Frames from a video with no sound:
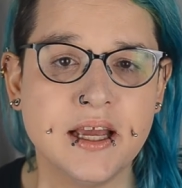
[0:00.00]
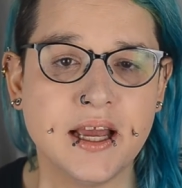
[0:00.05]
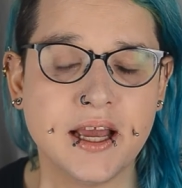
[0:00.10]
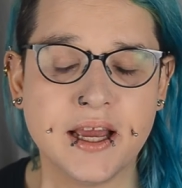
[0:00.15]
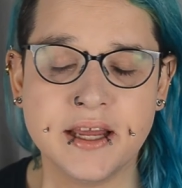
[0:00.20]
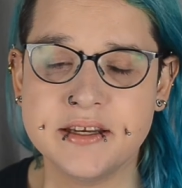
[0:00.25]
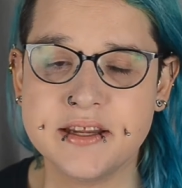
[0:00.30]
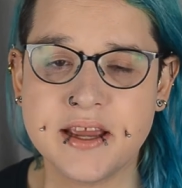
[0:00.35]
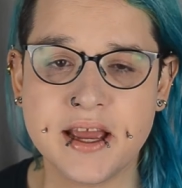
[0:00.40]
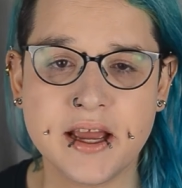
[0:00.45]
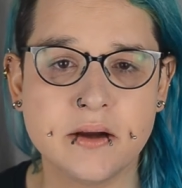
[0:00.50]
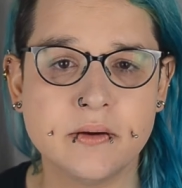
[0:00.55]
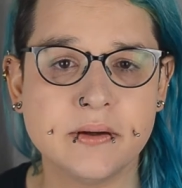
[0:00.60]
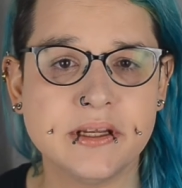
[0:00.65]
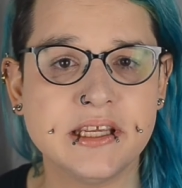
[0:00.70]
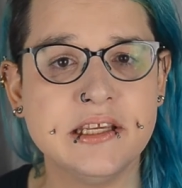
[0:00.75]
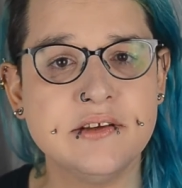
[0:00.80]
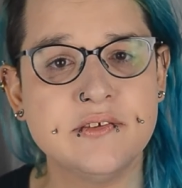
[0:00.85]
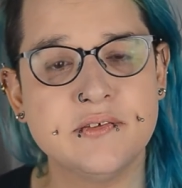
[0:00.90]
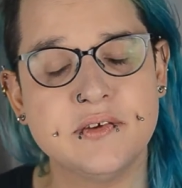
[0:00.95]
And how
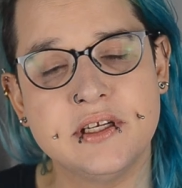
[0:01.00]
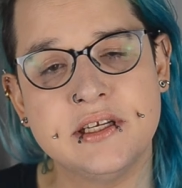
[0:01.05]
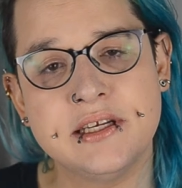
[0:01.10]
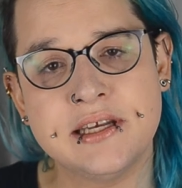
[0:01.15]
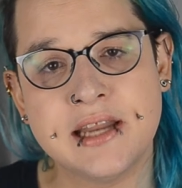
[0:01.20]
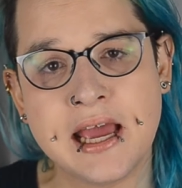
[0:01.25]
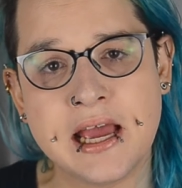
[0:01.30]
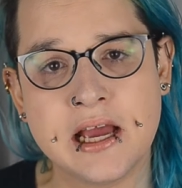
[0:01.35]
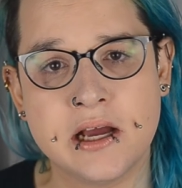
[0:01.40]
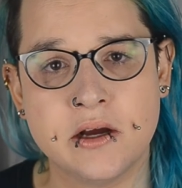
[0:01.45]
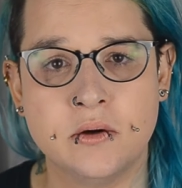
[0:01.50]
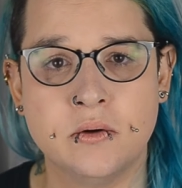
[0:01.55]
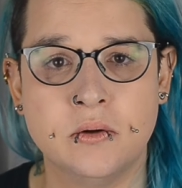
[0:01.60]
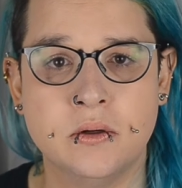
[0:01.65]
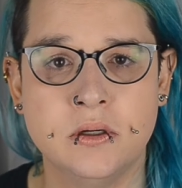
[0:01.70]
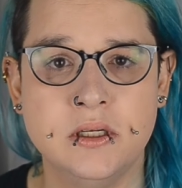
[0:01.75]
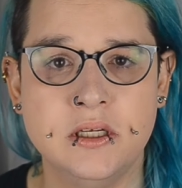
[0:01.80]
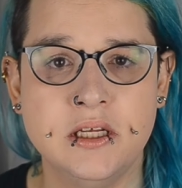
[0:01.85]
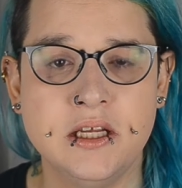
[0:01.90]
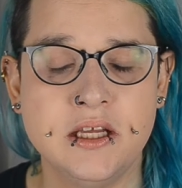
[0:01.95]
even
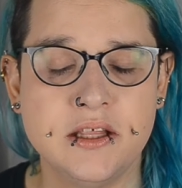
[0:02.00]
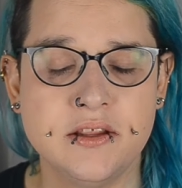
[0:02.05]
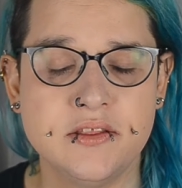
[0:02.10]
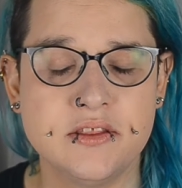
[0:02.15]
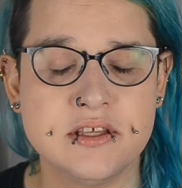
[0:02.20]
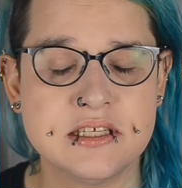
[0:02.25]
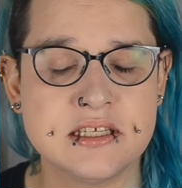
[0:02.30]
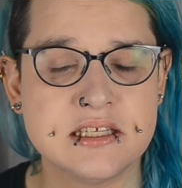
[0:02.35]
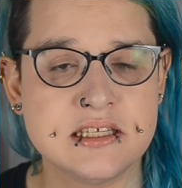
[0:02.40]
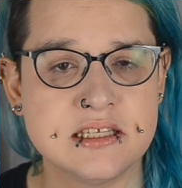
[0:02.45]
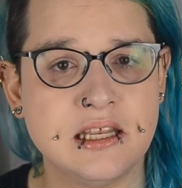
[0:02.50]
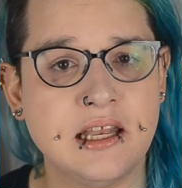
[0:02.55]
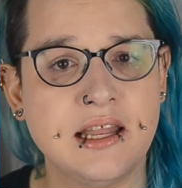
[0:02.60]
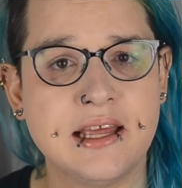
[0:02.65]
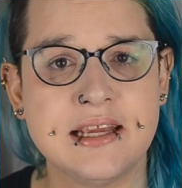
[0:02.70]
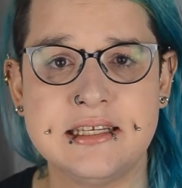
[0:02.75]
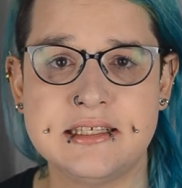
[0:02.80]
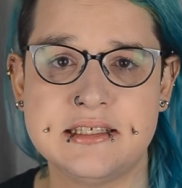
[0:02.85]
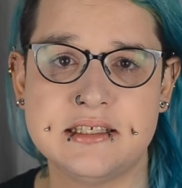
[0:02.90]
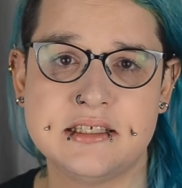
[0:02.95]
now the
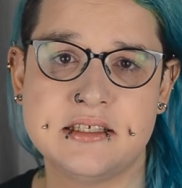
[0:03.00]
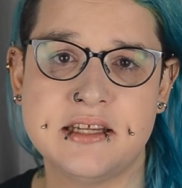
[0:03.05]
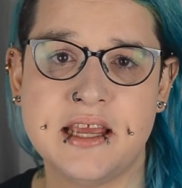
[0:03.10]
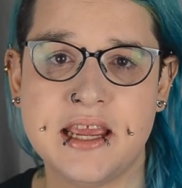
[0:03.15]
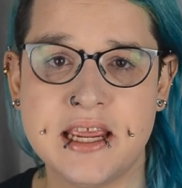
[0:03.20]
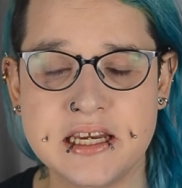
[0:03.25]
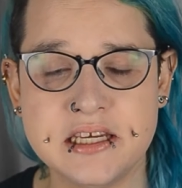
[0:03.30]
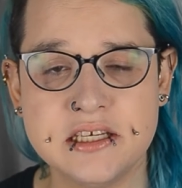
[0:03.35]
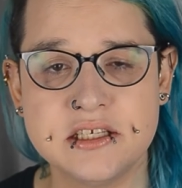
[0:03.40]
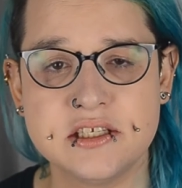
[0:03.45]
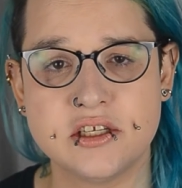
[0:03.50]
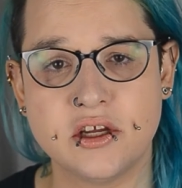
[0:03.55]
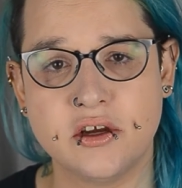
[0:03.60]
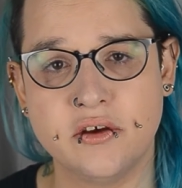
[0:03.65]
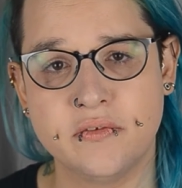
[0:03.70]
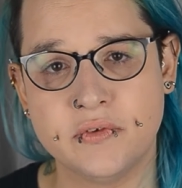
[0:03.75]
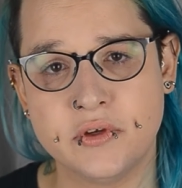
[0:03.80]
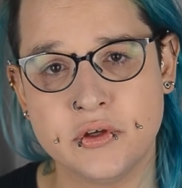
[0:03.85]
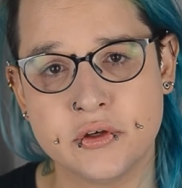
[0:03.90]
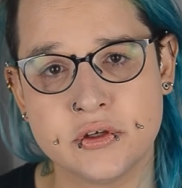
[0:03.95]
slightest hint
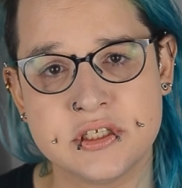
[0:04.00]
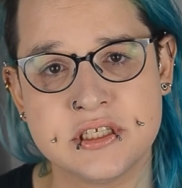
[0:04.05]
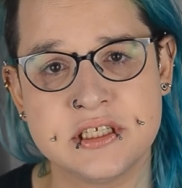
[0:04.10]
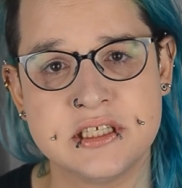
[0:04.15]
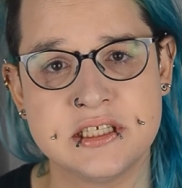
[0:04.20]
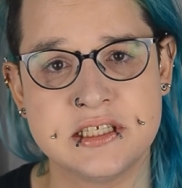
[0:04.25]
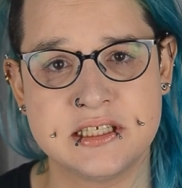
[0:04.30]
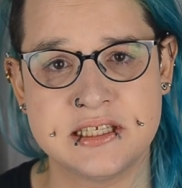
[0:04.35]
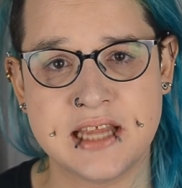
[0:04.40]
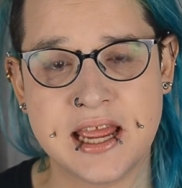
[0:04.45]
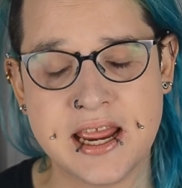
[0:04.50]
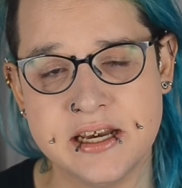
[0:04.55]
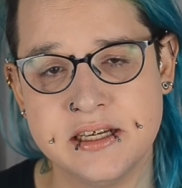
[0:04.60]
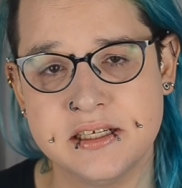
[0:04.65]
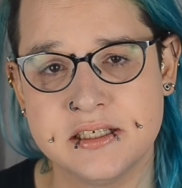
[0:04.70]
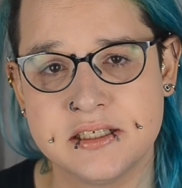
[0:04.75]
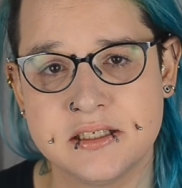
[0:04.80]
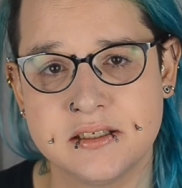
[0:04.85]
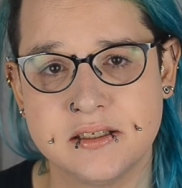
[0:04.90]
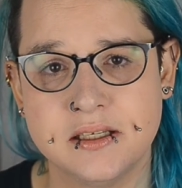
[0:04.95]
of your
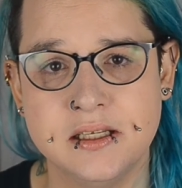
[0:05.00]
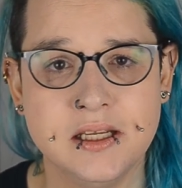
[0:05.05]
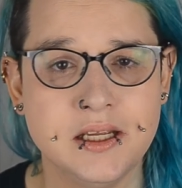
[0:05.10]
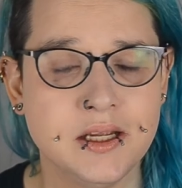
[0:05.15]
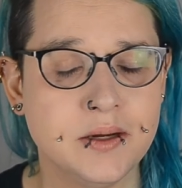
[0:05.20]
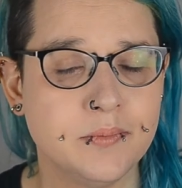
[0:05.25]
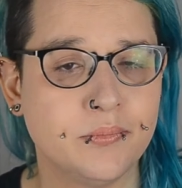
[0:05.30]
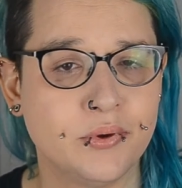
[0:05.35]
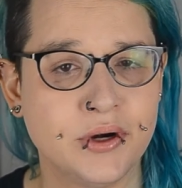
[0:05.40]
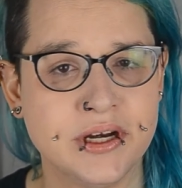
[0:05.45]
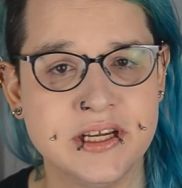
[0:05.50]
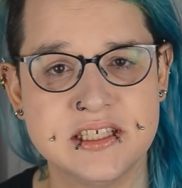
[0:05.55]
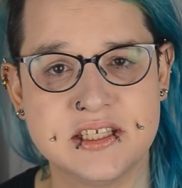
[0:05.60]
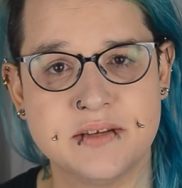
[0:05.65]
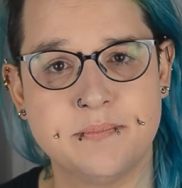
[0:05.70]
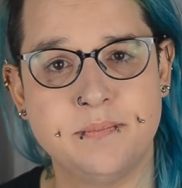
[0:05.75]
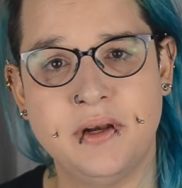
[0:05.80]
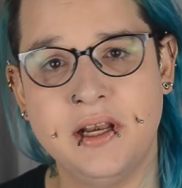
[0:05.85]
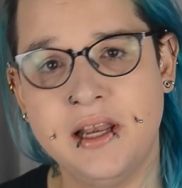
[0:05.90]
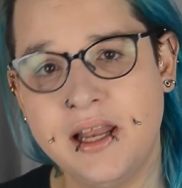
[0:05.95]
scent brings a
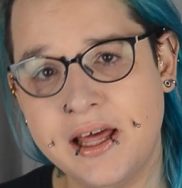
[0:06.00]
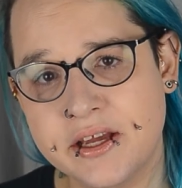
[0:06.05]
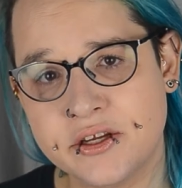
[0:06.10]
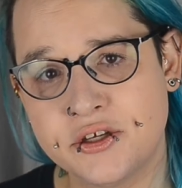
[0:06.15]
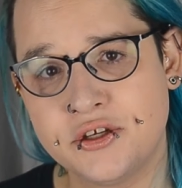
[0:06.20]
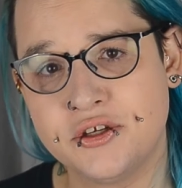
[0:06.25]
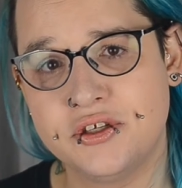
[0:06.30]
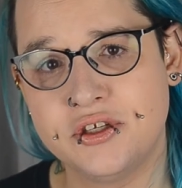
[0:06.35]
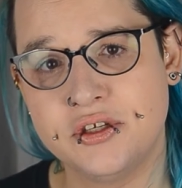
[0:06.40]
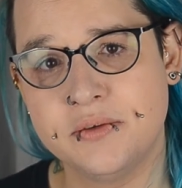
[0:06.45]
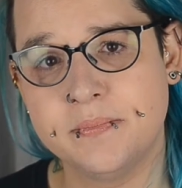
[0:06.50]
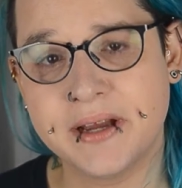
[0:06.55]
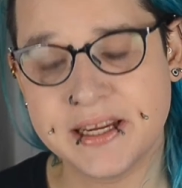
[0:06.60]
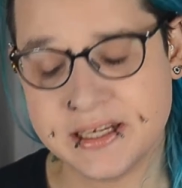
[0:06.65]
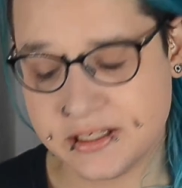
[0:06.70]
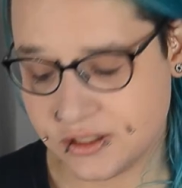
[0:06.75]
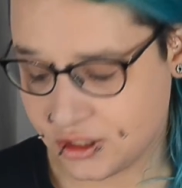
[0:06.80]
blush to my